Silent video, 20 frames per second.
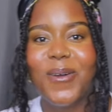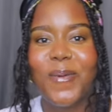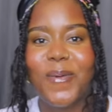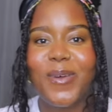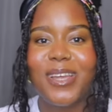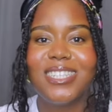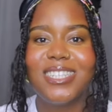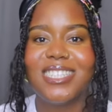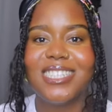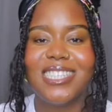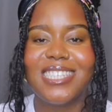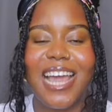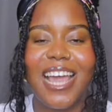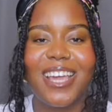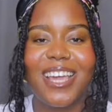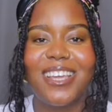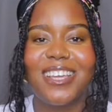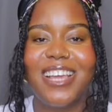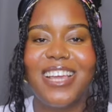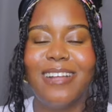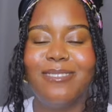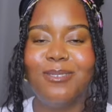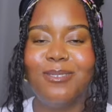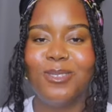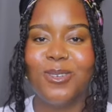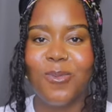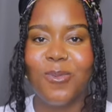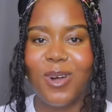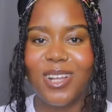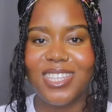which is like you have to
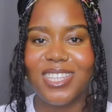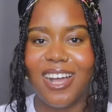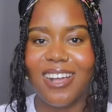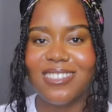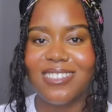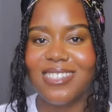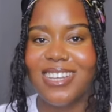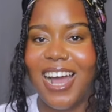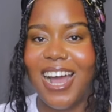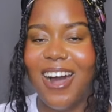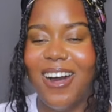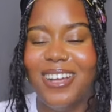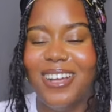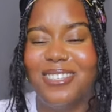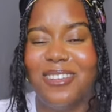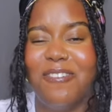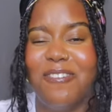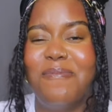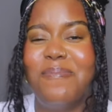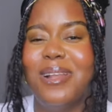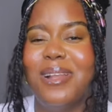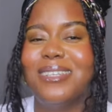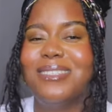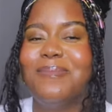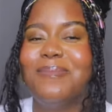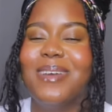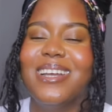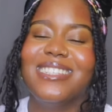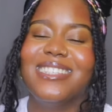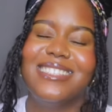do 1,000 hours of
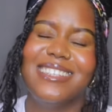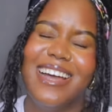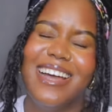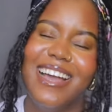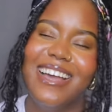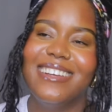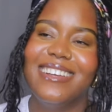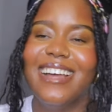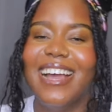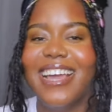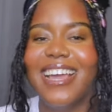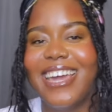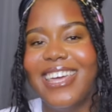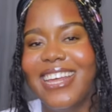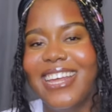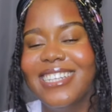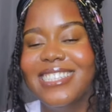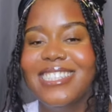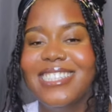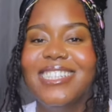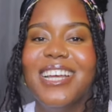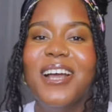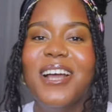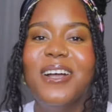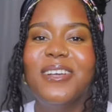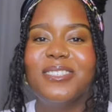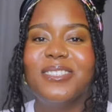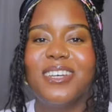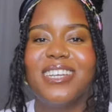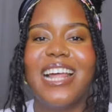placement. I hated it.
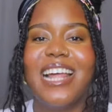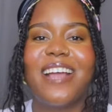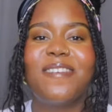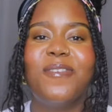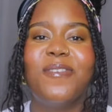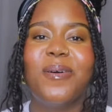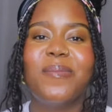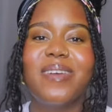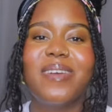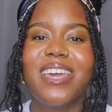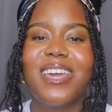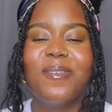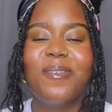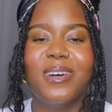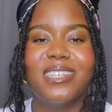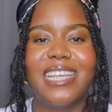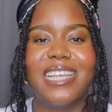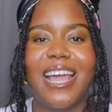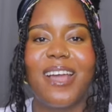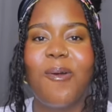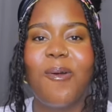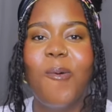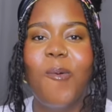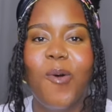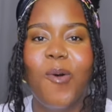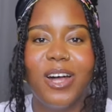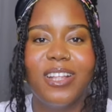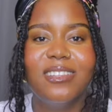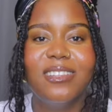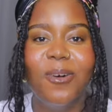So like for me, it was like
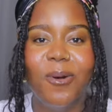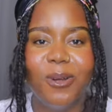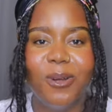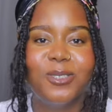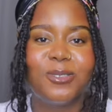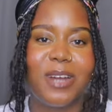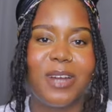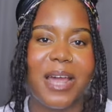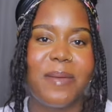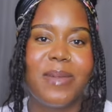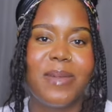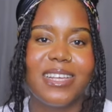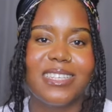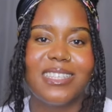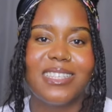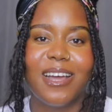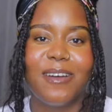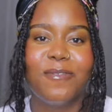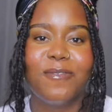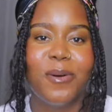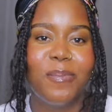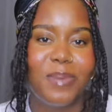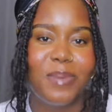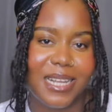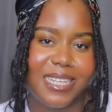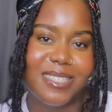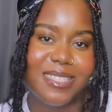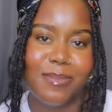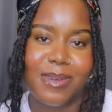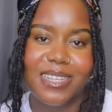one whole trimester for
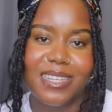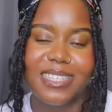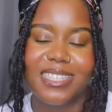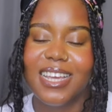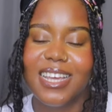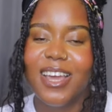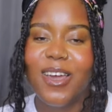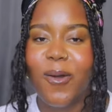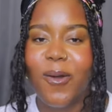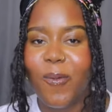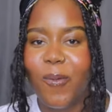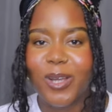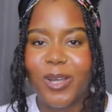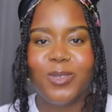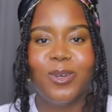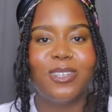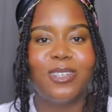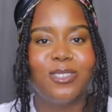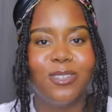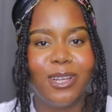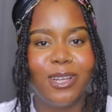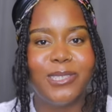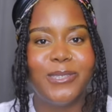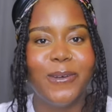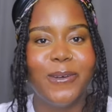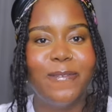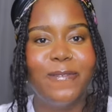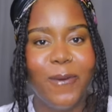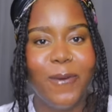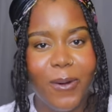placement, which was not
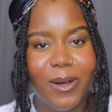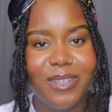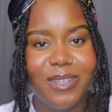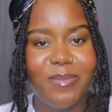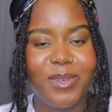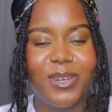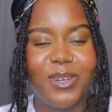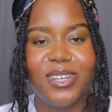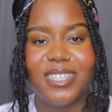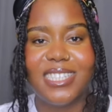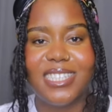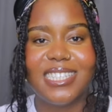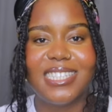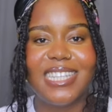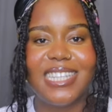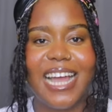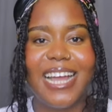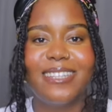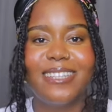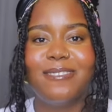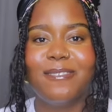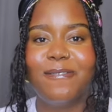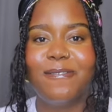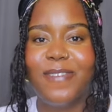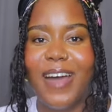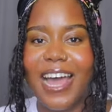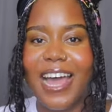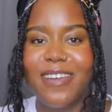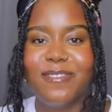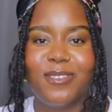so fun because it's 9 to
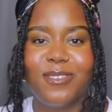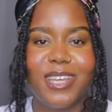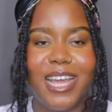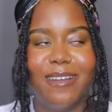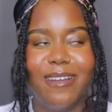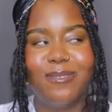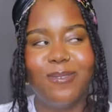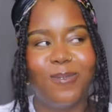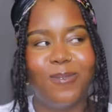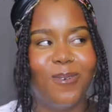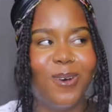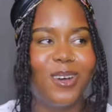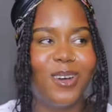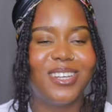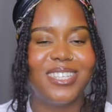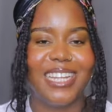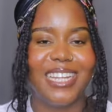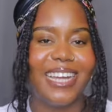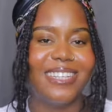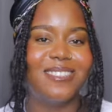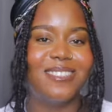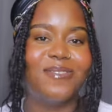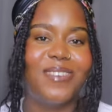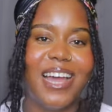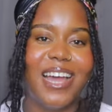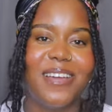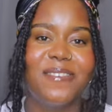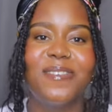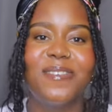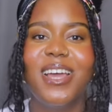5, so you have to work 9 to
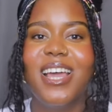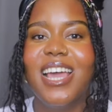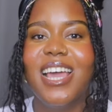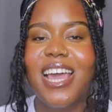5.